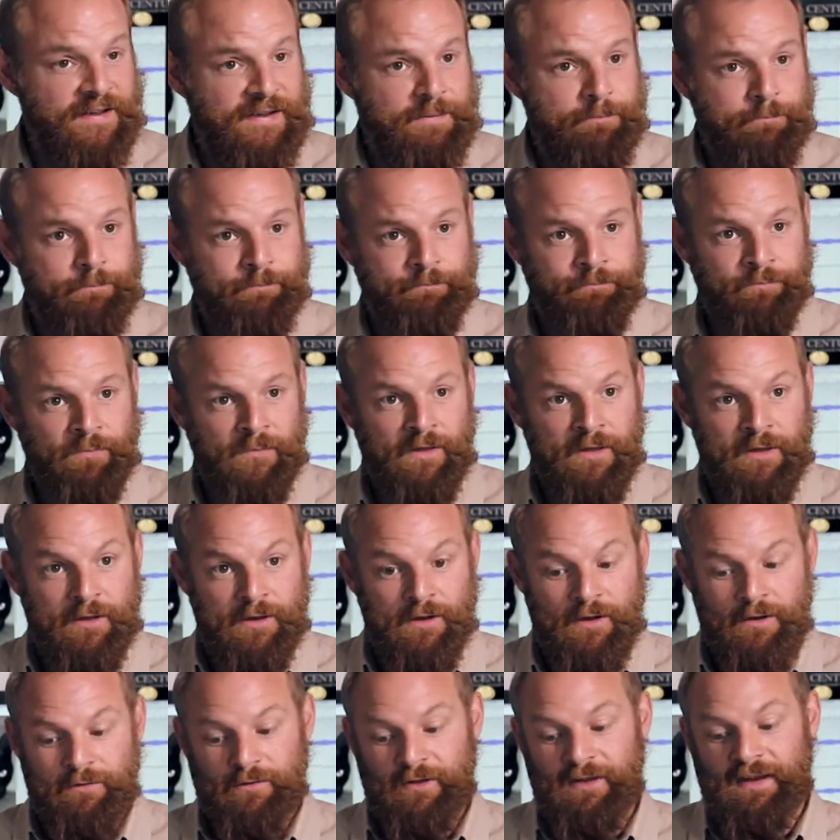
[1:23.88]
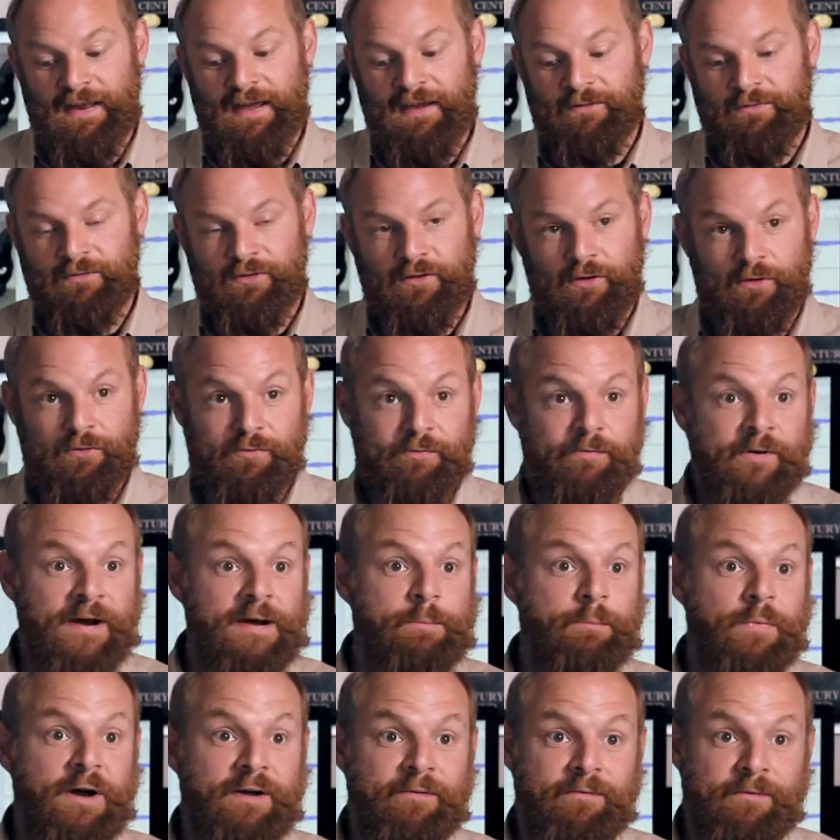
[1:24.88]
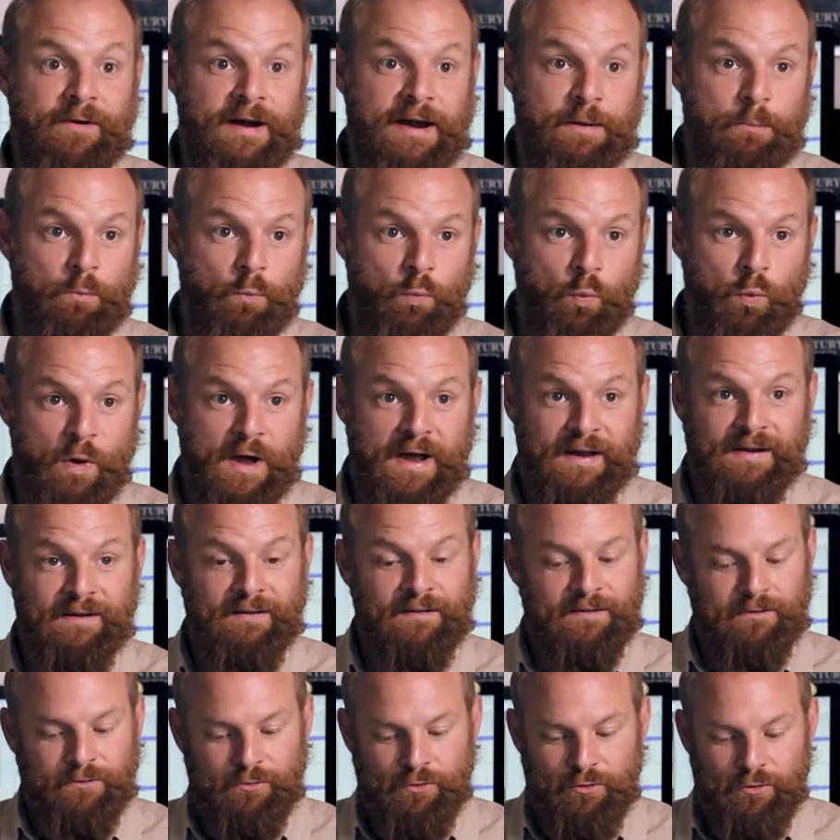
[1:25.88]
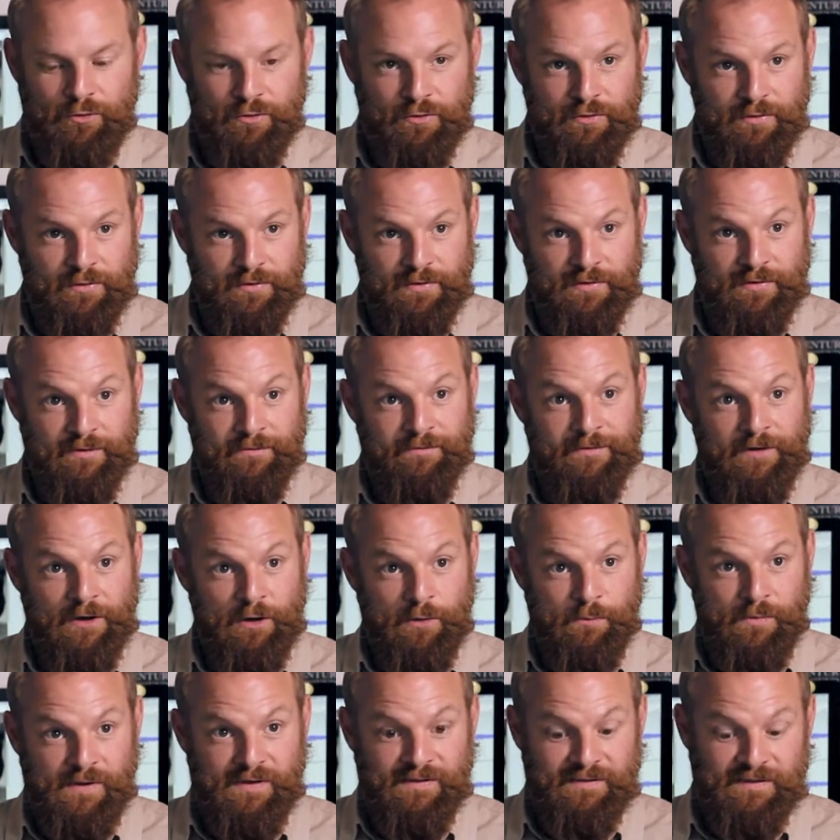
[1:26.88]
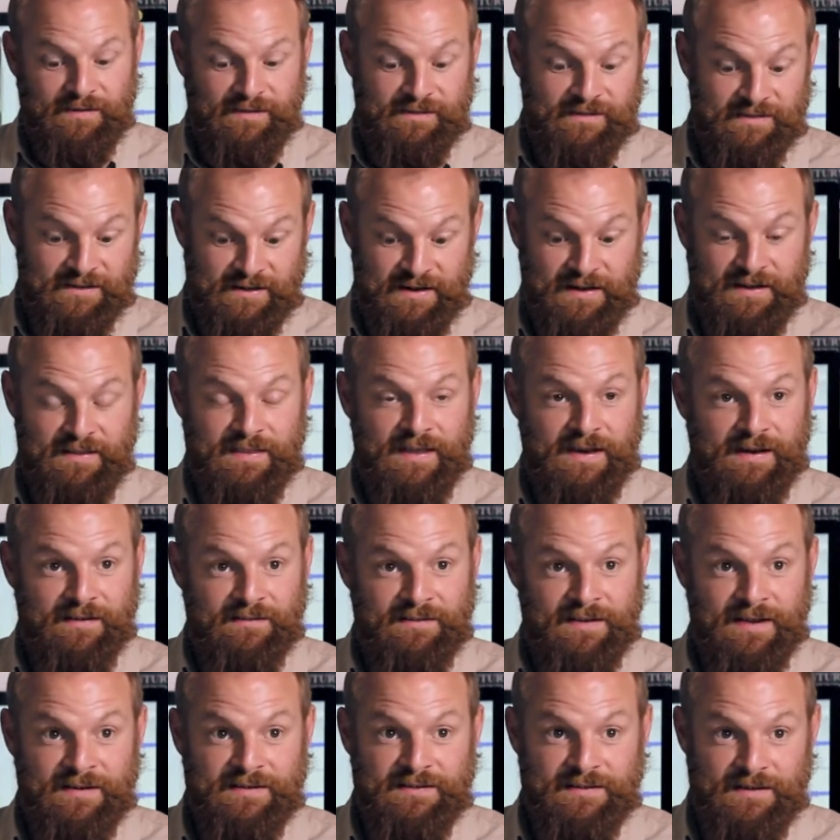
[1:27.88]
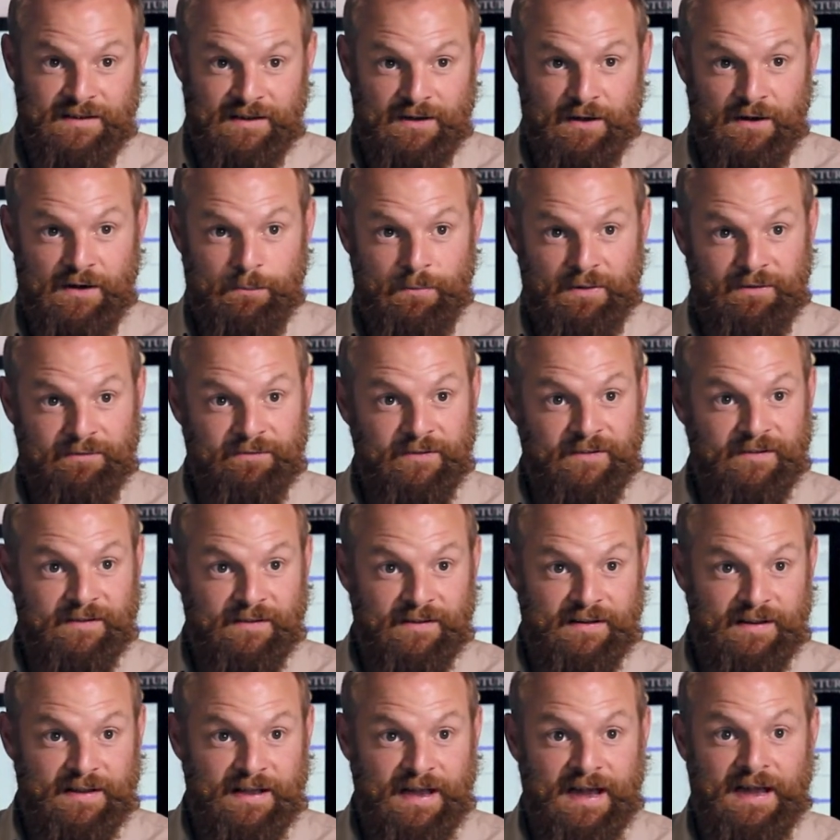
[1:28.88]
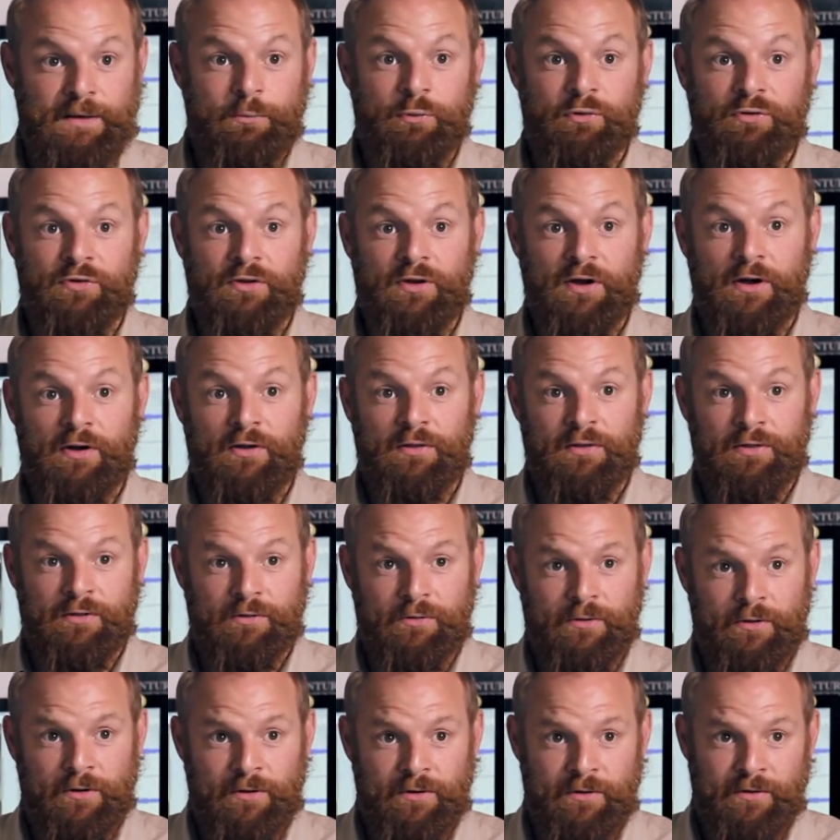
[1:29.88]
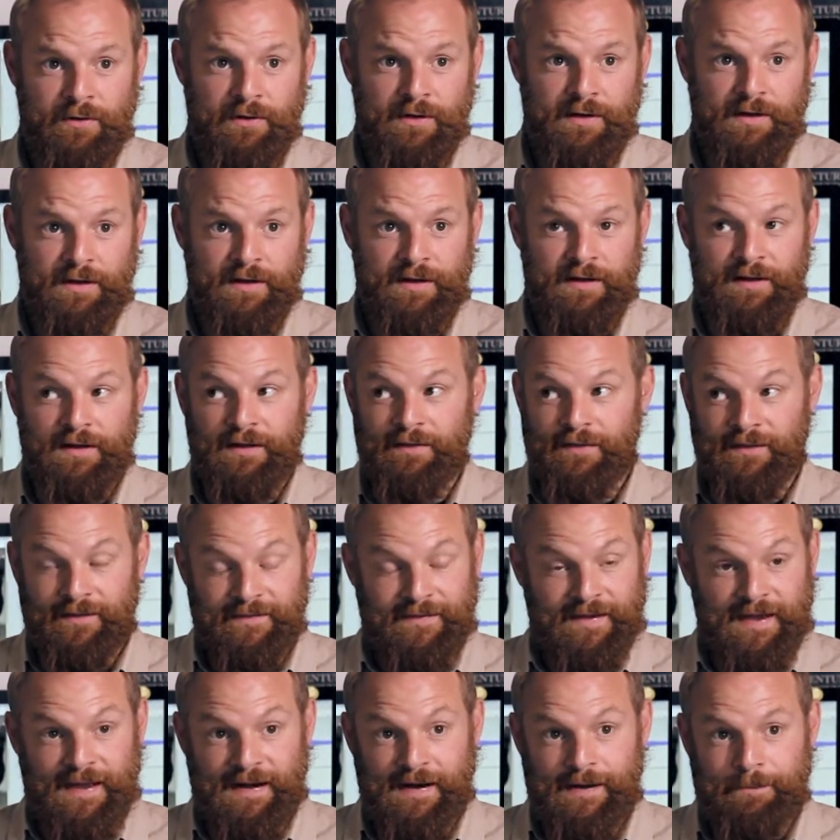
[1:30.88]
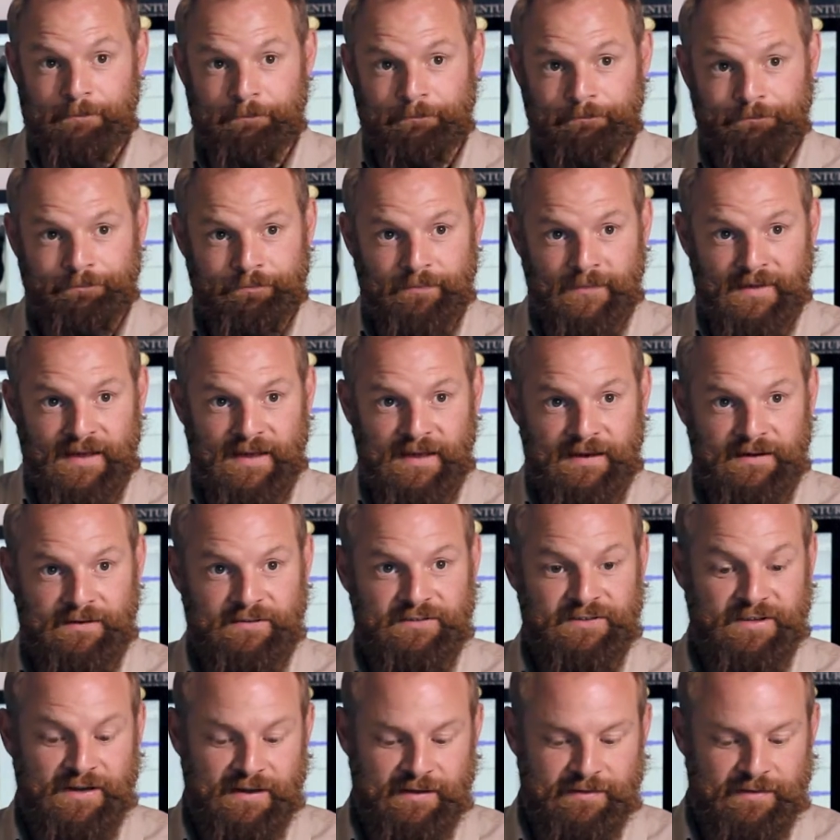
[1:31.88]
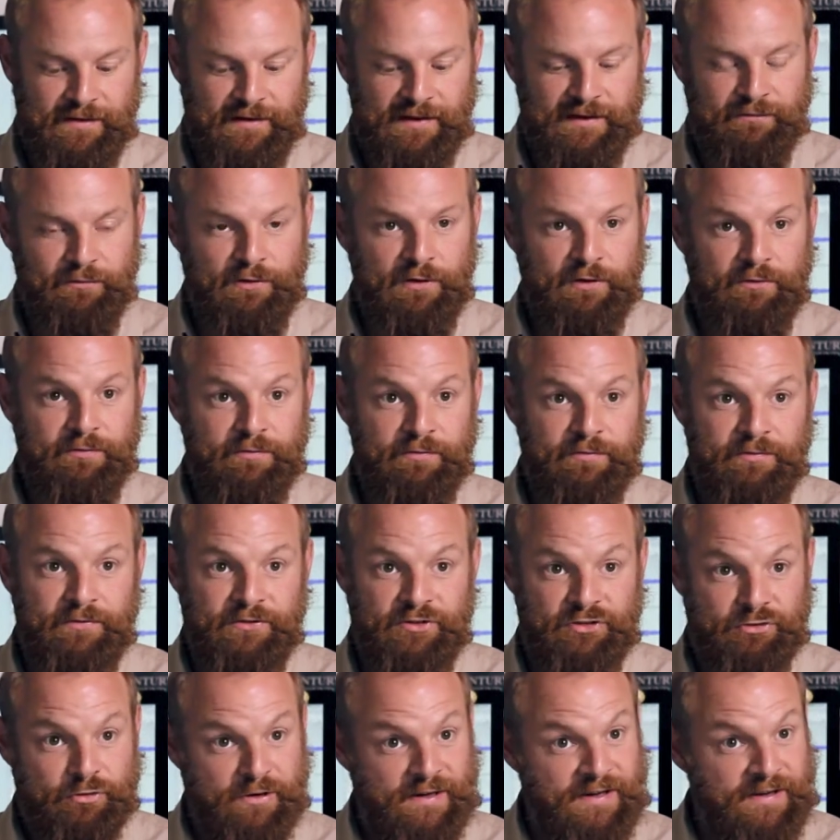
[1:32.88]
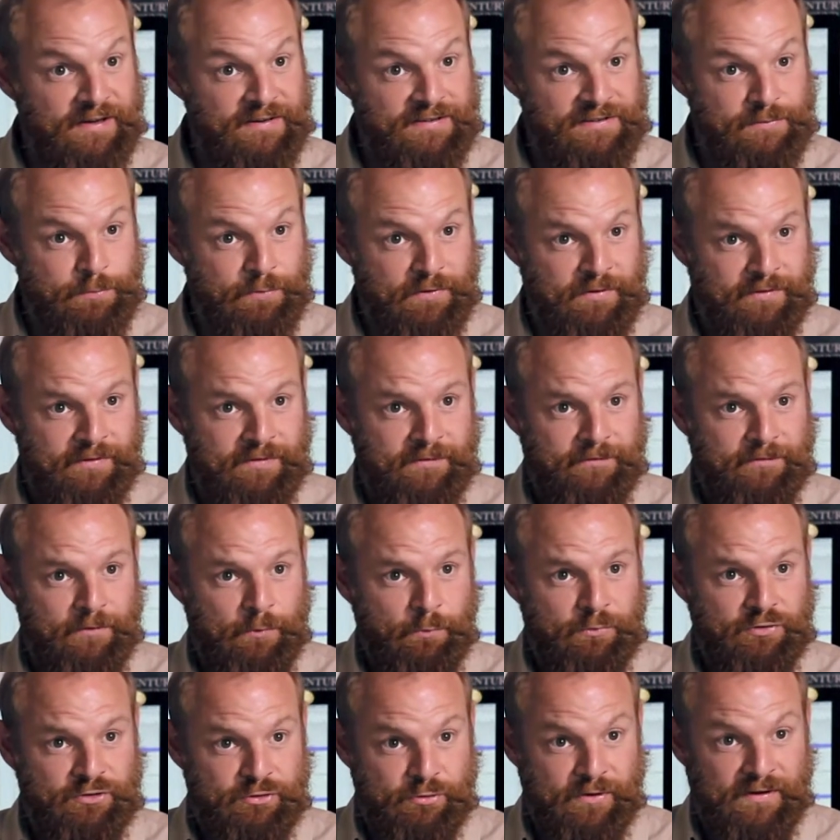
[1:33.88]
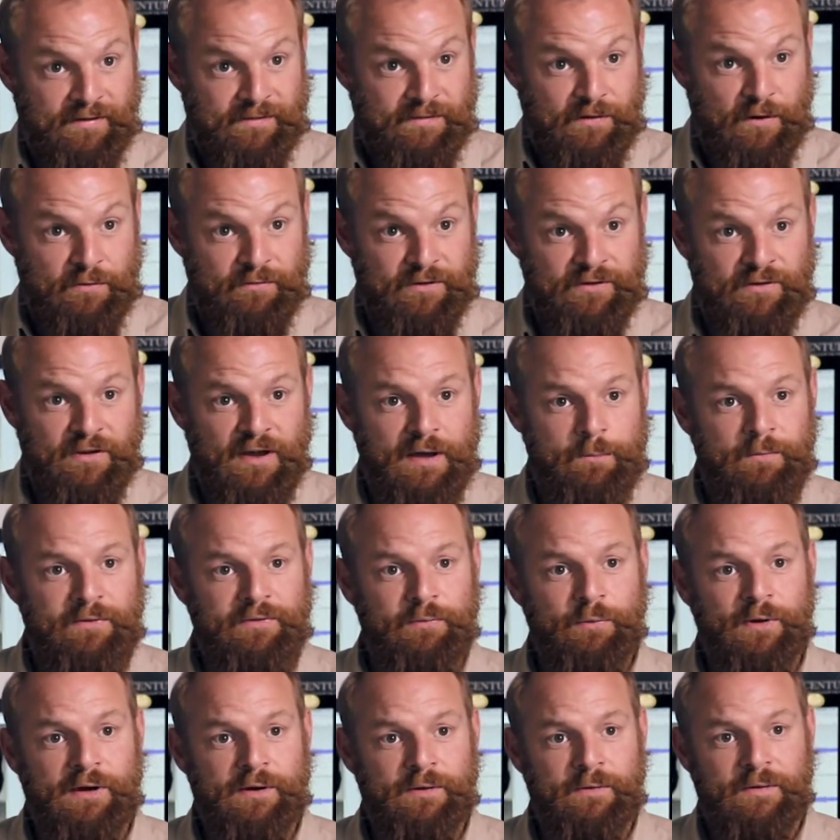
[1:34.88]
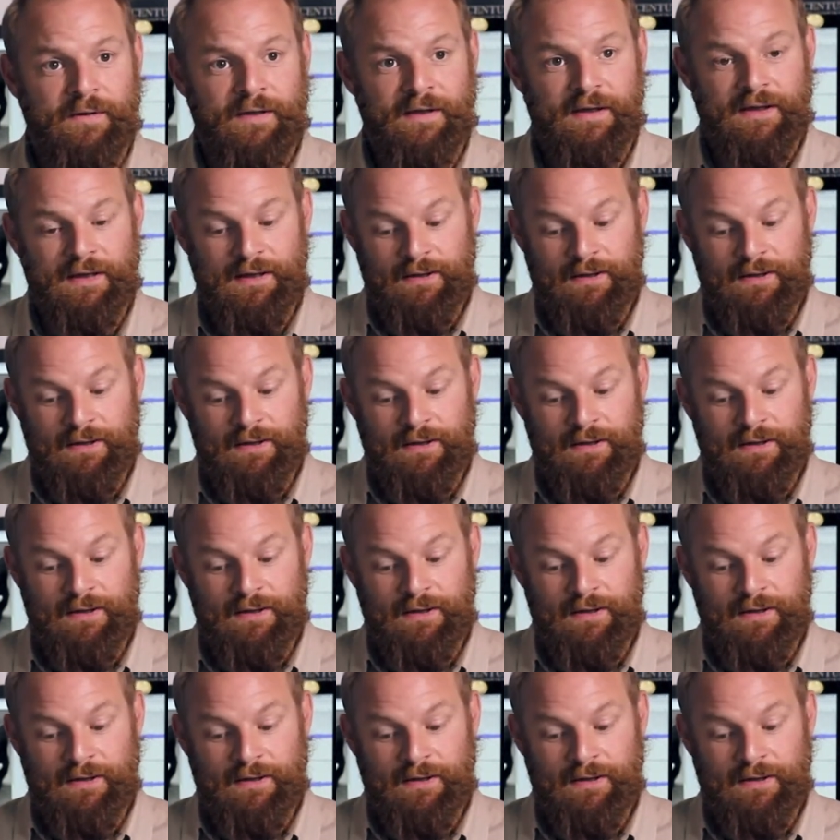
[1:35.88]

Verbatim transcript: team, who then have to frame by frame wind through the film and just check that it's actually going to be physically able to go through the scanner, and check the level of shrinkage, because the film shrinks over time as well.